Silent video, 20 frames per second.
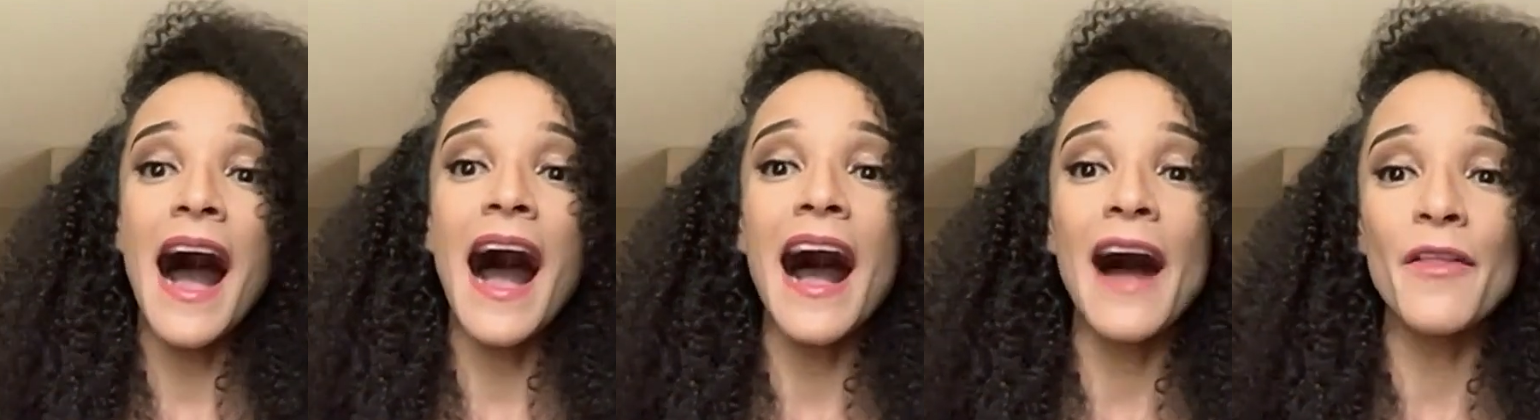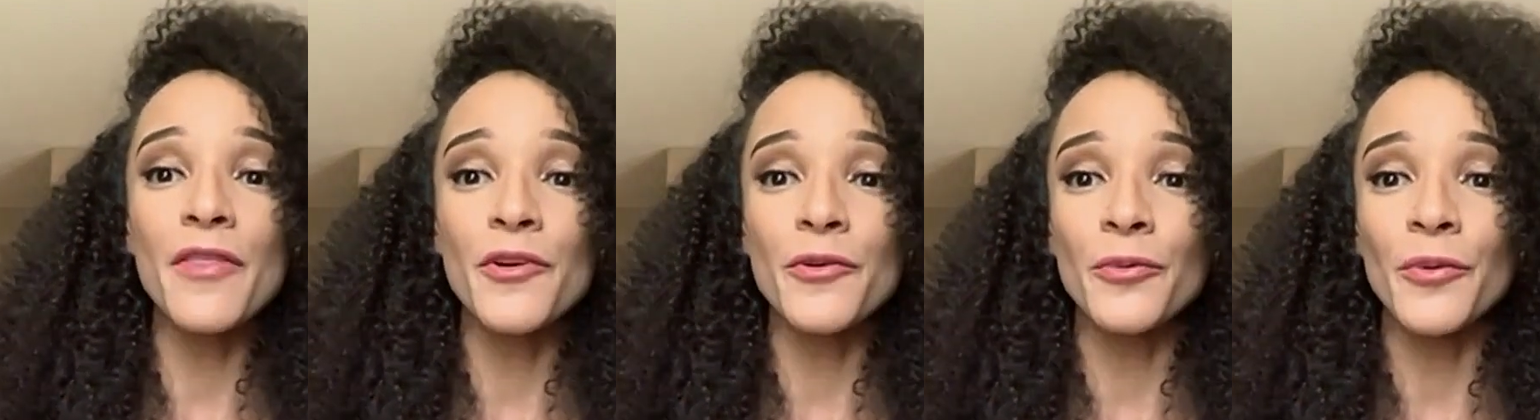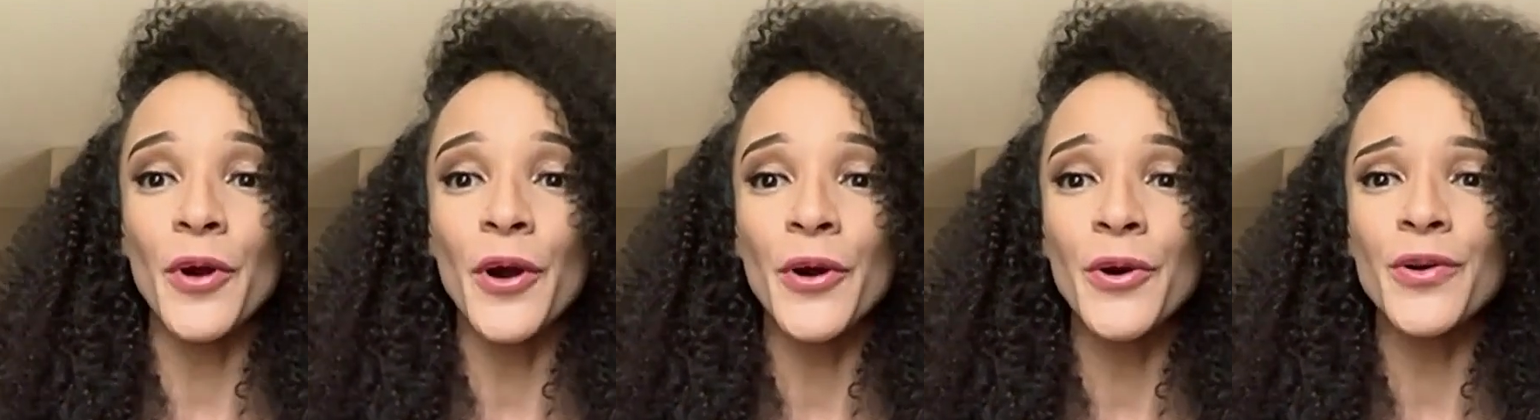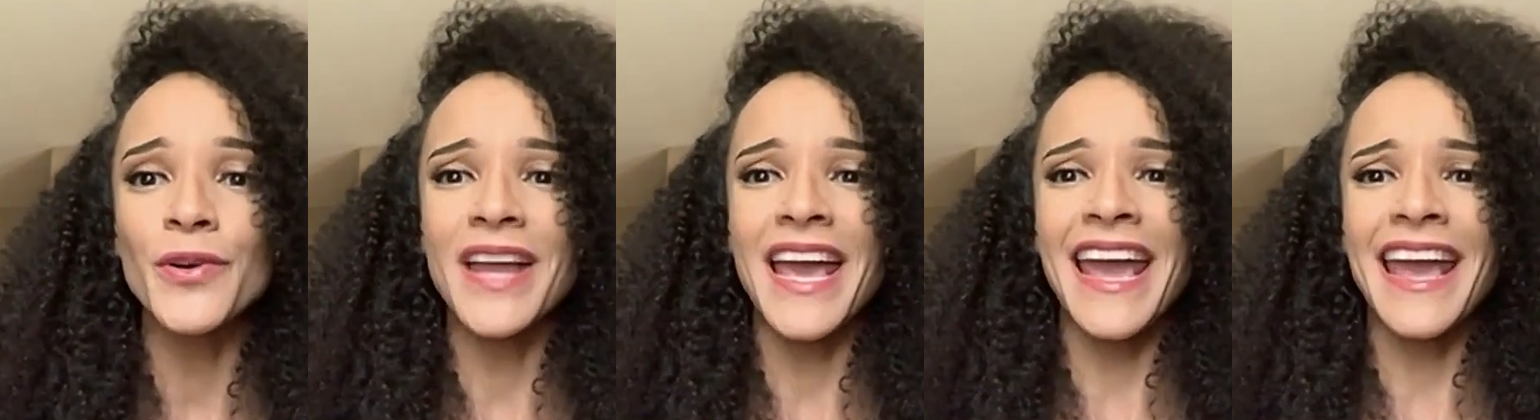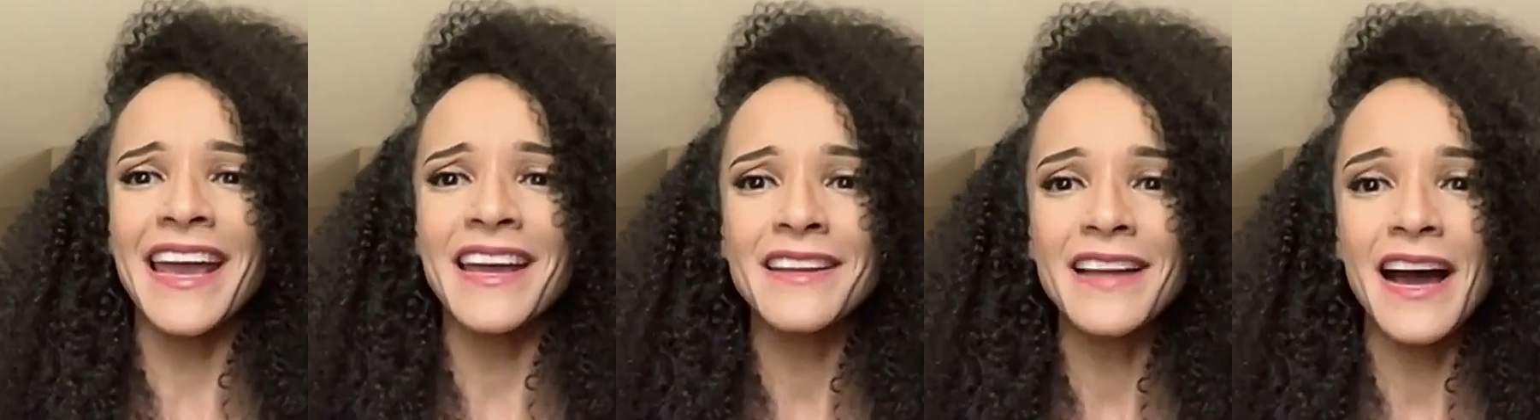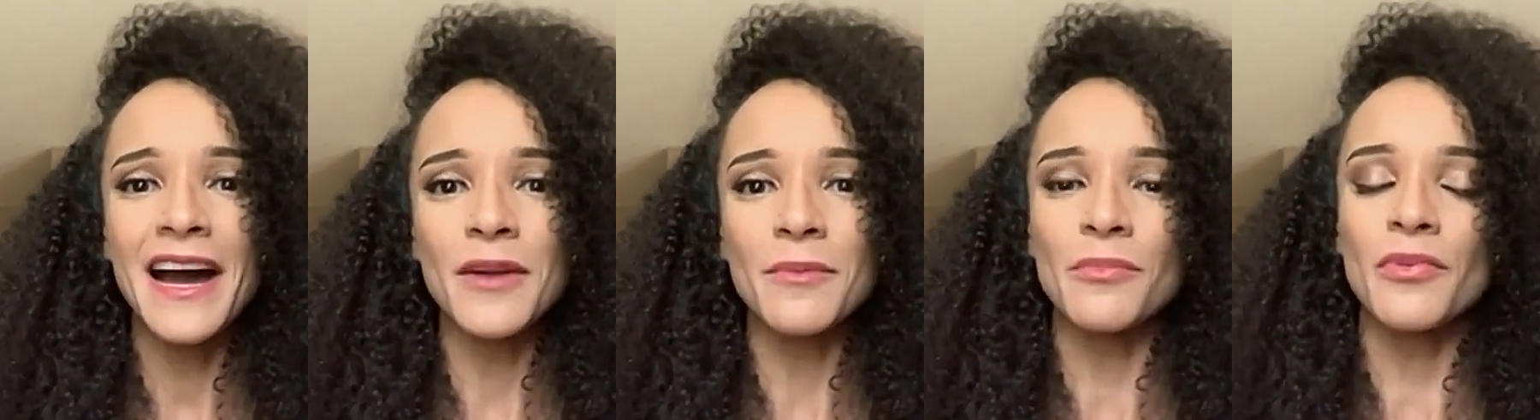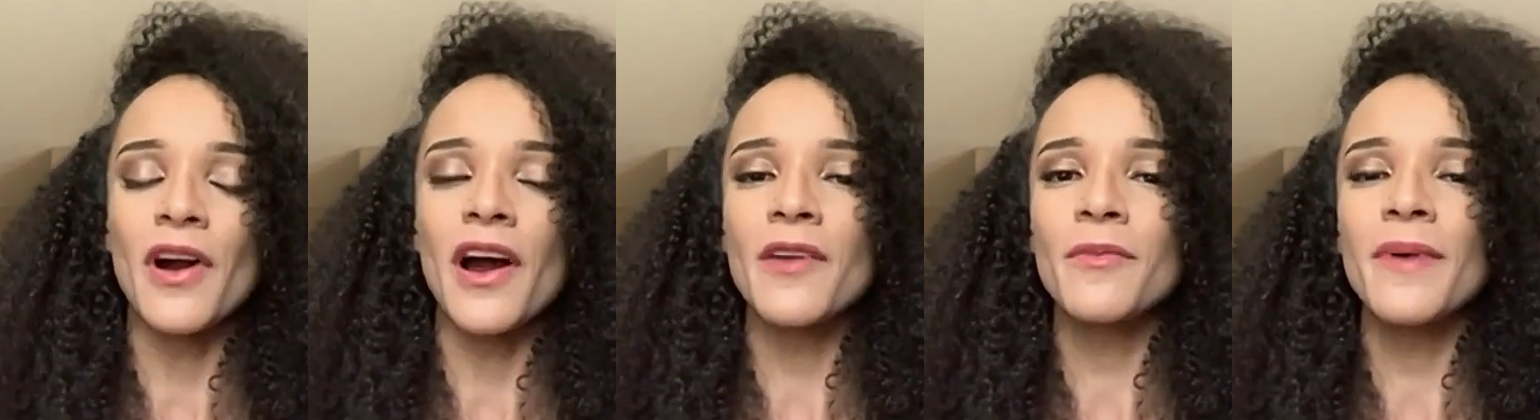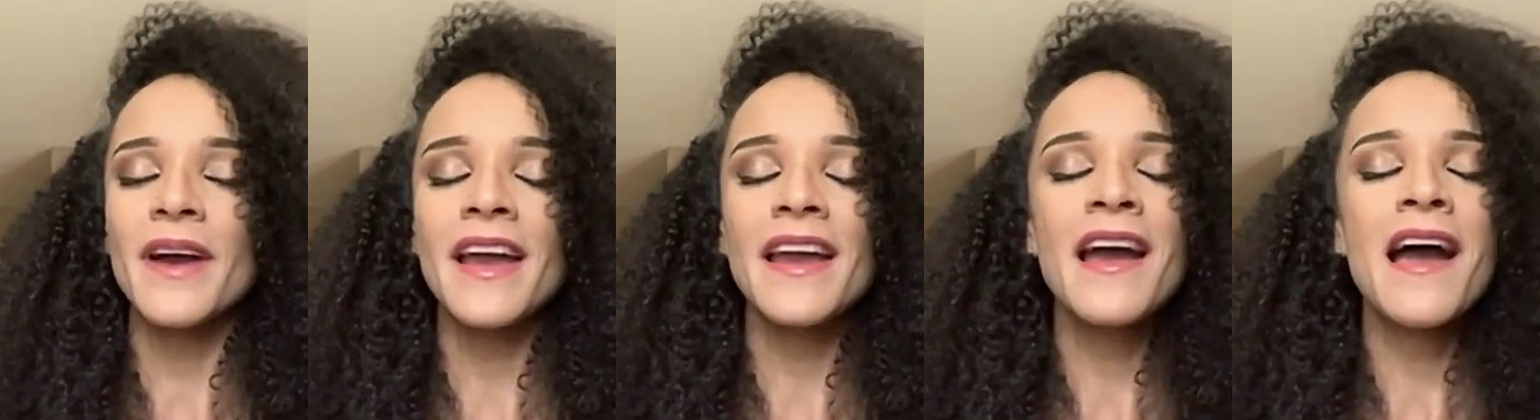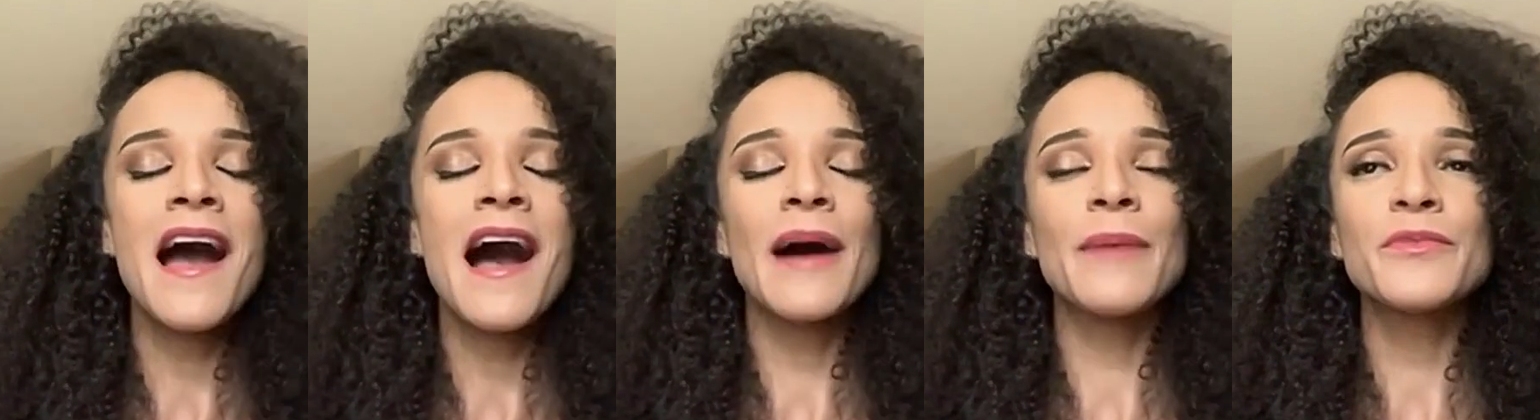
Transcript: on the road and on Broadway.